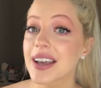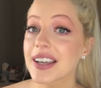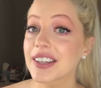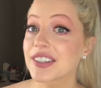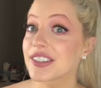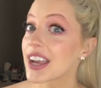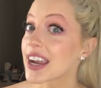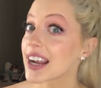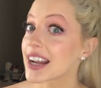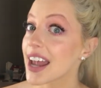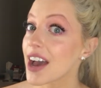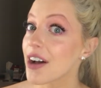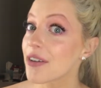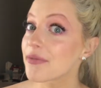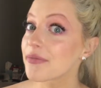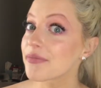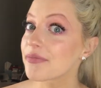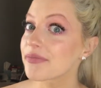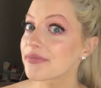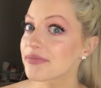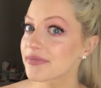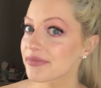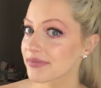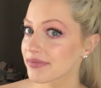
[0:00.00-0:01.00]
Check it out.
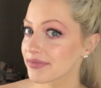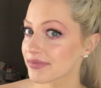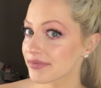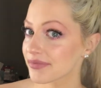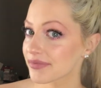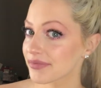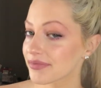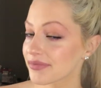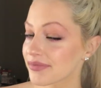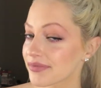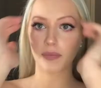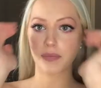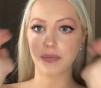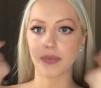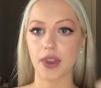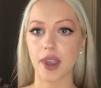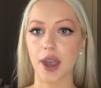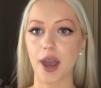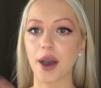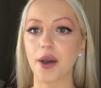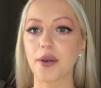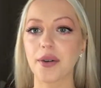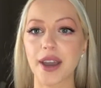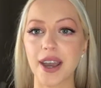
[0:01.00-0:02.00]

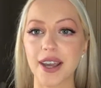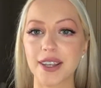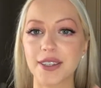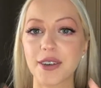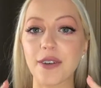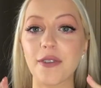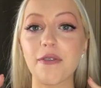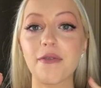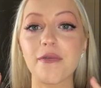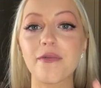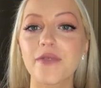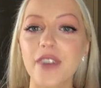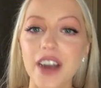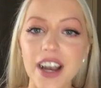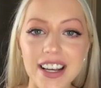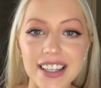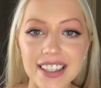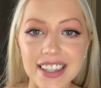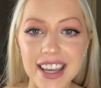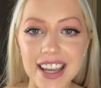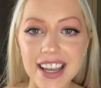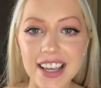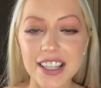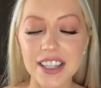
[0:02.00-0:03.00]
Okay, so first
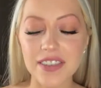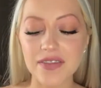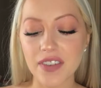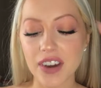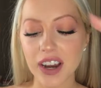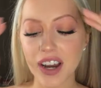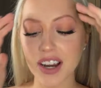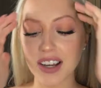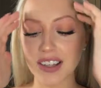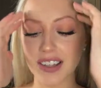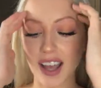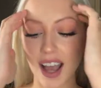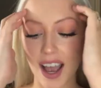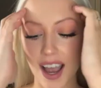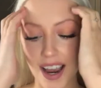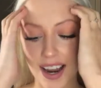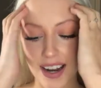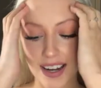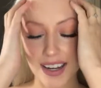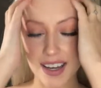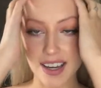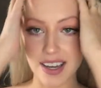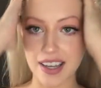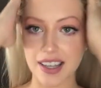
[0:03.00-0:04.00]
thing is first, I
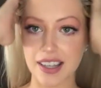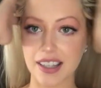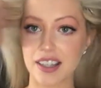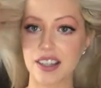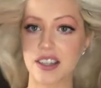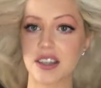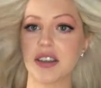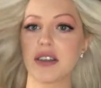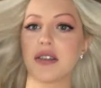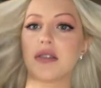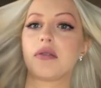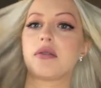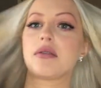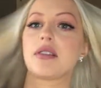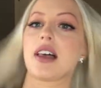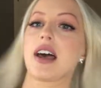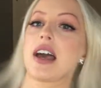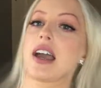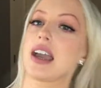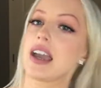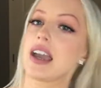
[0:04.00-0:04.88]
need to